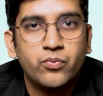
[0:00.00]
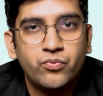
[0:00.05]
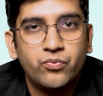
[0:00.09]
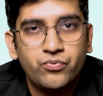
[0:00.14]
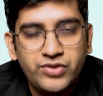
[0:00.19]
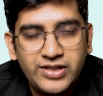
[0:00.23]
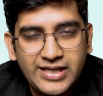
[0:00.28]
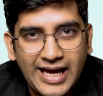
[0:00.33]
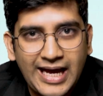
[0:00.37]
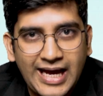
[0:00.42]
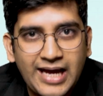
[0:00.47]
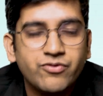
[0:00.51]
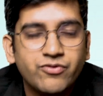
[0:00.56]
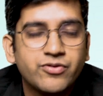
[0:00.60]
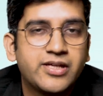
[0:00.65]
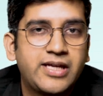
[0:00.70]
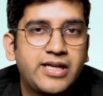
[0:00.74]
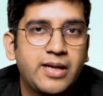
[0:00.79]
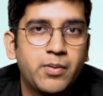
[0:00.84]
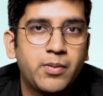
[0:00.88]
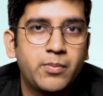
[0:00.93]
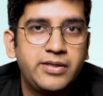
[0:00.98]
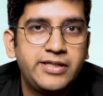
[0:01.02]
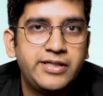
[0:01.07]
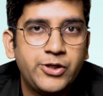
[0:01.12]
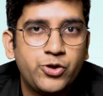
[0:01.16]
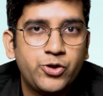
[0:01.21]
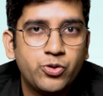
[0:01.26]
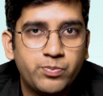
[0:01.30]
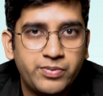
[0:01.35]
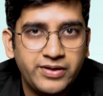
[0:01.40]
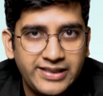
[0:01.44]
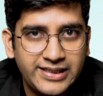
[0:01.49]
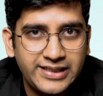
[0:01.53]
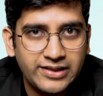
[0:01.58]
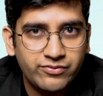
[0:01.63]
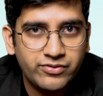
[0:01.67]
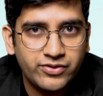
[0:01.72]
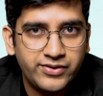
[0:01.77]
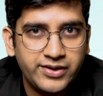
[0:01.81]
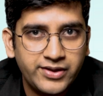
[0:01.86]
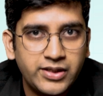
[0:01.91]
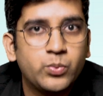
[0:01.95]
We have capability to print
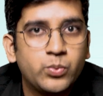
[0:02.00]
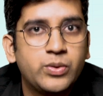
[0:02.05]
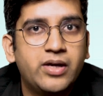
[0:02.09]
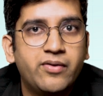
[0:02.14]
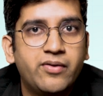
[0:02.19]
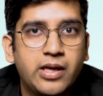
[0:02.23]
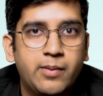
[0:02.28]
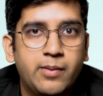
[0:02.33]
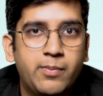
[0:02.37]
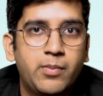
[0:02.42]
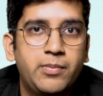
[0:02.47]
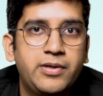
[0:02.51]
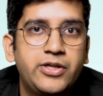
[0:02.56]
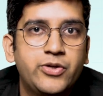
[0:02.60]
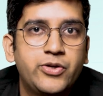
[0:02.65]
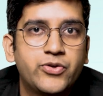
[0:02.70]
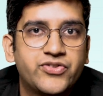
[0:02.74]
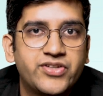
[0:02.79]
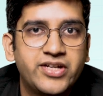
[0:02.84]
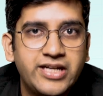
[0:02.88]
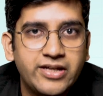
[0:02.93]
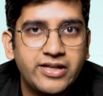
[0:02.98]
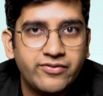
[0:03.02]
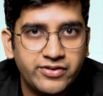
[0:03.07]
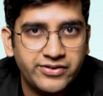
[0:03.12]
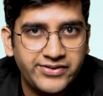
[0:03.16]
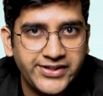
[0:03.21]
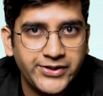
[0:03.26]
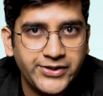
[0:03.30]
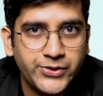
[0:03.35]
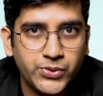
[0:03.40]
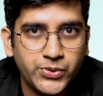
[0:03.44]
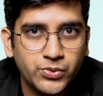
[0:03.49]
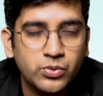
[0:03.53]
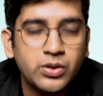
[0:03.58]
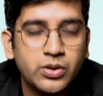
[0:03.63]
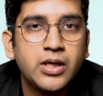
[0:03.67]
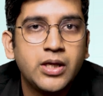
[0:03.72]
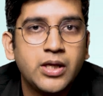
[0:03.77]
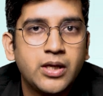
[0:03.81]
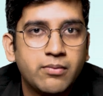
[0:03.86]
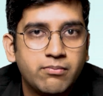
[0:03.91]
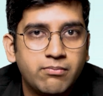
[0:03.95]
everything. We have capability to send everything to you.
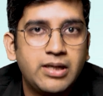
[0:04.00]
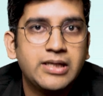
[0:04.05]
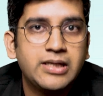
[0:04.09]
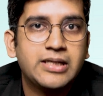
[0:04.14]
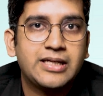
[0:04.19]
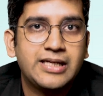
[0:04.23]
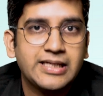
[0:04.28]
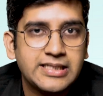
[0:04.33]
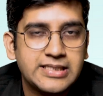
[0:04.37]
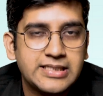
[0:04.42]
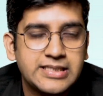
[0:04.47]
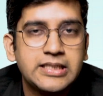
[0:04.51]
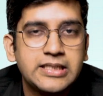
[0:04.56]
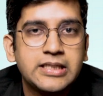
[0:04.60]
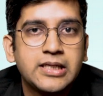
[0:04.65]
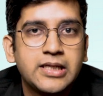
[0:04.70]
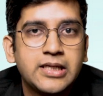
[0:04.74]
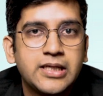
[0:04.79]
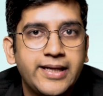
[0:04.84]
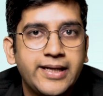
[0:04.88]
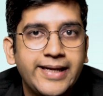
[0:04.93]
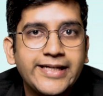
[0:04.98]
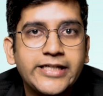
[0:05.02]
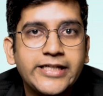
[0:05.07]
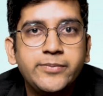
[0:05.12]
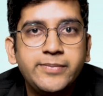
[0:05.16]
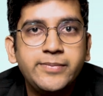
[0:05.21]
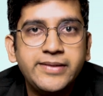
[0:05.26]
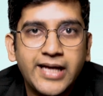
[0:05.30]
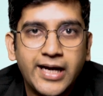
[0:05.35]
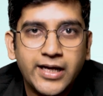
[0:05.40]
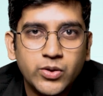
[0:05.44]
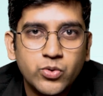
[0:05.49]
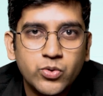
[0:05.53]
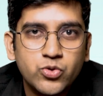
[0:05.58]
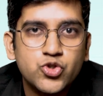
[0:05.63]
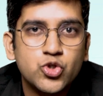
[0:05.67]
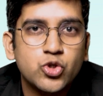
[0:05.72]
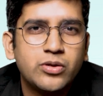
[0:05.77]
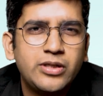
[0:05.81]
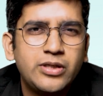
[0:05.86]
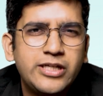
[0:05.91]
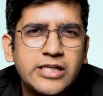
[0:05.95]
But like I said, it will be announced
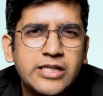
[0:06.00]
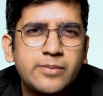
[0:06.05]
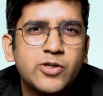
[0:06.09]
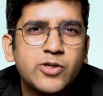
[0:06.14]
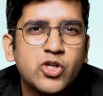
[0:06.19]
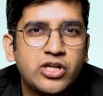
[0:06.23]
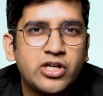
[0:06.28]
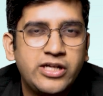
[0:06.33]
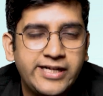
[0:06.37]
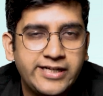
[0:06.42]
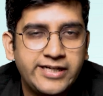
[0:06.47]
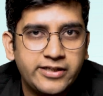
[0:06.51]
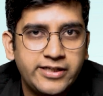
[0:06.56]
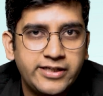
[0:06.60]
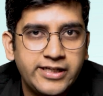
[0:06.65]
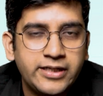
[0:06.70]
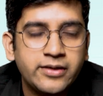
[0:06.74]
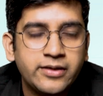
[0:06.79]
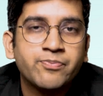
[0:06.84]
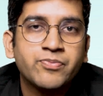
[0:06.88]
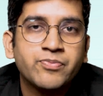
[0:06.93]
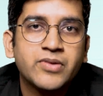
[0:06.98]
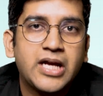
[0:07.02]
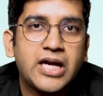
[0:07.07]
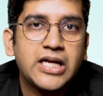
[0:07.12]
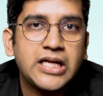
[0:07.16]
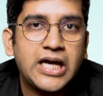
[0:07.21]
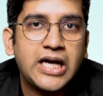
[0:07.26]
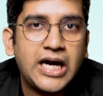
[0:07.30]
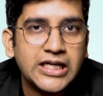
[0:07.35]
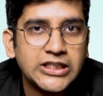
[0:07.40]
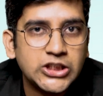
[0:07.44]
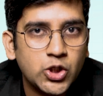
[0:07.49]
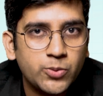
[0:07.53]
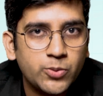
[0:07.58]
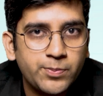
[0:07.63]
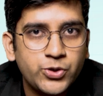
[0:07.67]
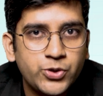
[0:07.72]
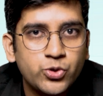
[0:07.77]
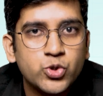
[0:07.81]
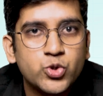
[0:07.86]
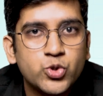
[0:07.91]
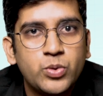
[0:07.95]
a little bit on a later date, and hard copy
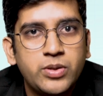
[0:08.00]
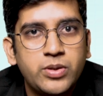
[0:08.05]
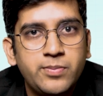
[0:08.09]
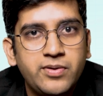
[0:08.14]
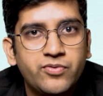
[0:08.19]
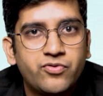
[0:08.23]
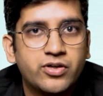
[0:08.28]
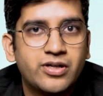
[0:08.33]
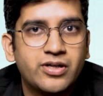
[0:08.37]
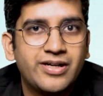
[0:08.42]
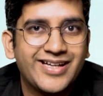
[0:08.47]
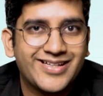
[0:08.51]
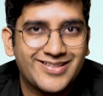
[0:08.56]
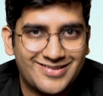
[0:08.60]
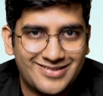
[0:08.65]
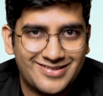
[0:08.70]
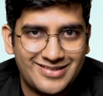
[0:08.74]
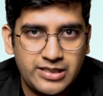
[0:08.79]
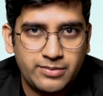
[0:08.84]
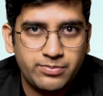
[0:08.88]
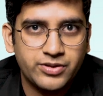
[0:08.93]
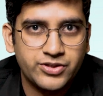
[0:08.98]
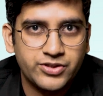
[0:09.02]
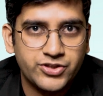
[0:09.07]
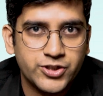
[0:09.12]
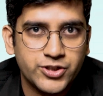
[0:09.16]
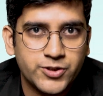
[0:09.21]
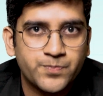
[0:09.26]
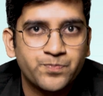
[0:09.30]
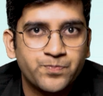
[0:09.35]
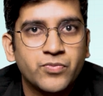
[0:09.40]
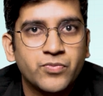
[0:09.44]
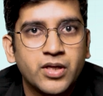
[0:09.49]
notes will be for an extra purchase.